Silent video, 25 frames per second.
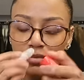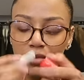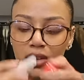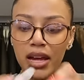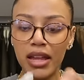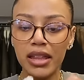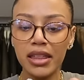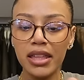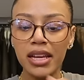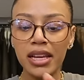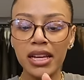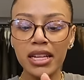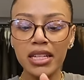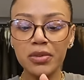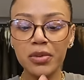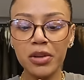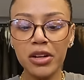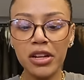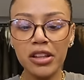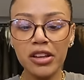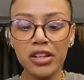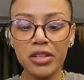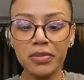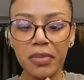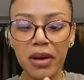I think it's one
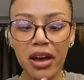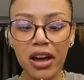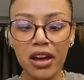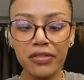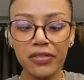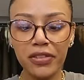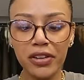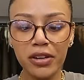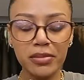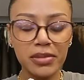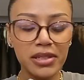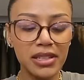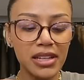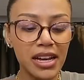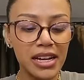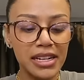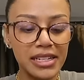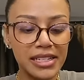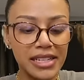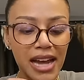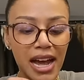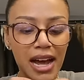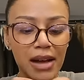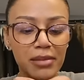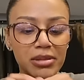of those perfumes that
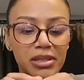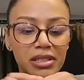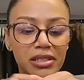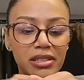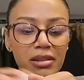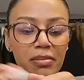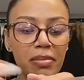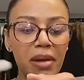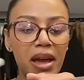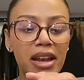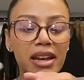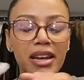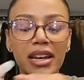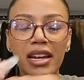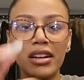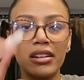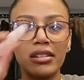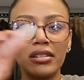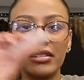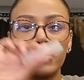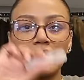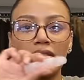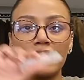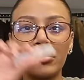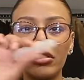adapts
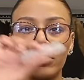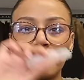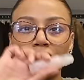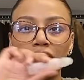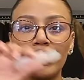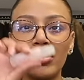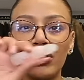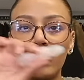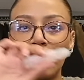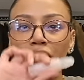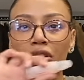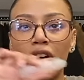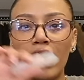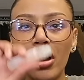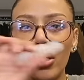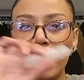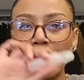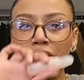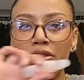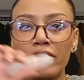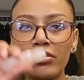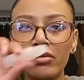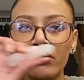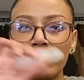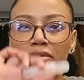depending on your
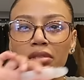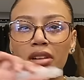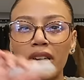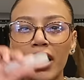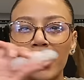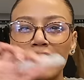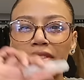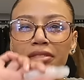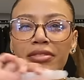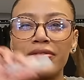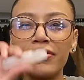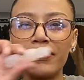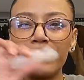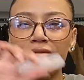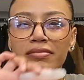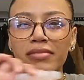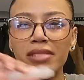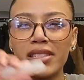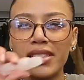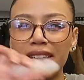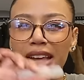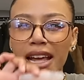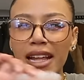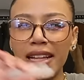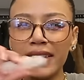own kind of
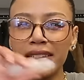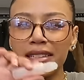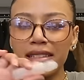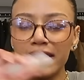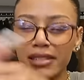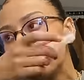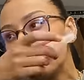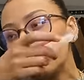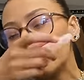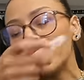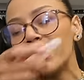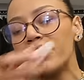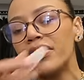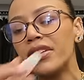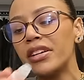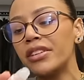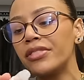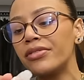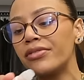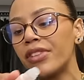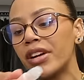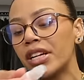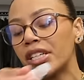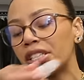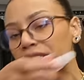scent. It's a very
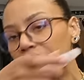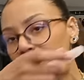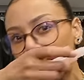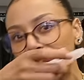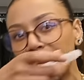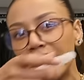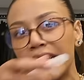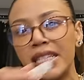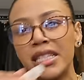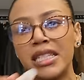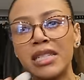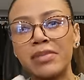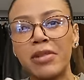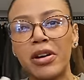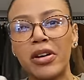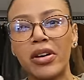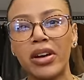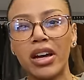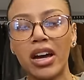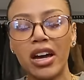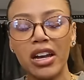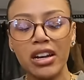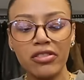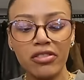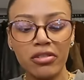fresh, clean smell.
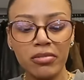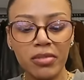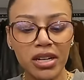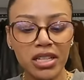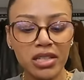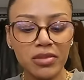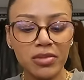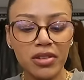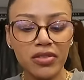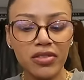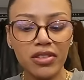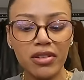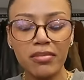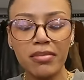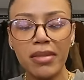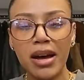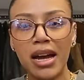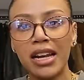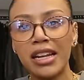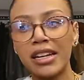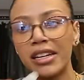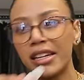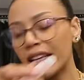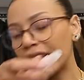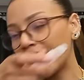It kind of reminds me of the
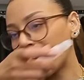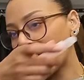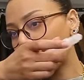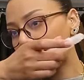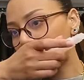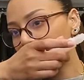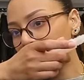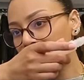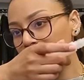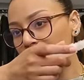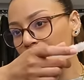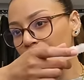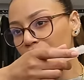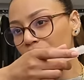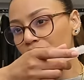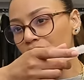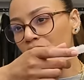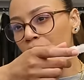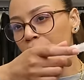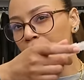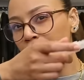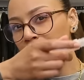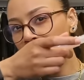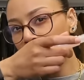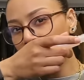Malin and Goetz
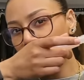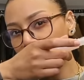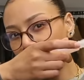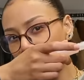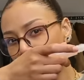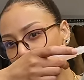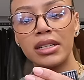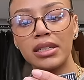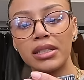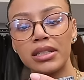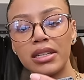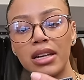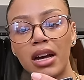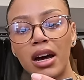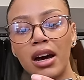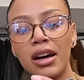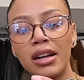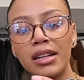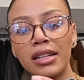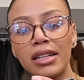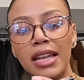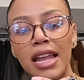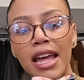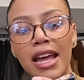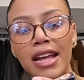Strawberry.
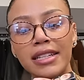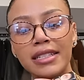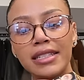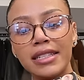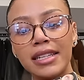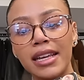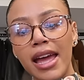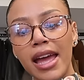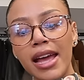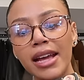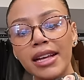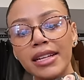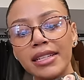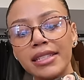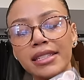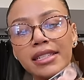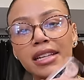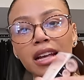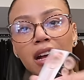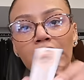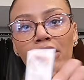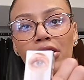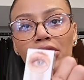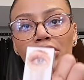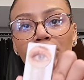Tartlet
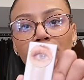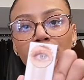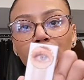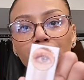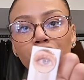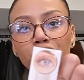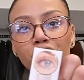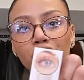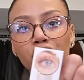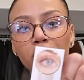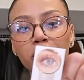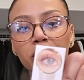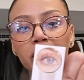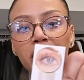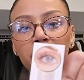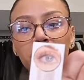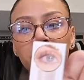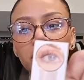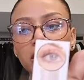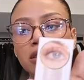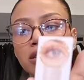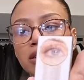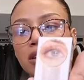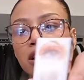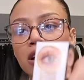XL Tubing
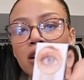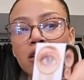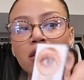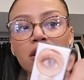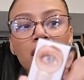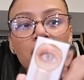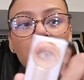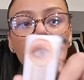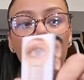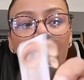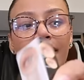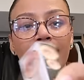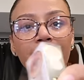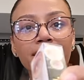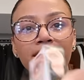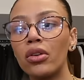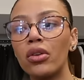Mascara.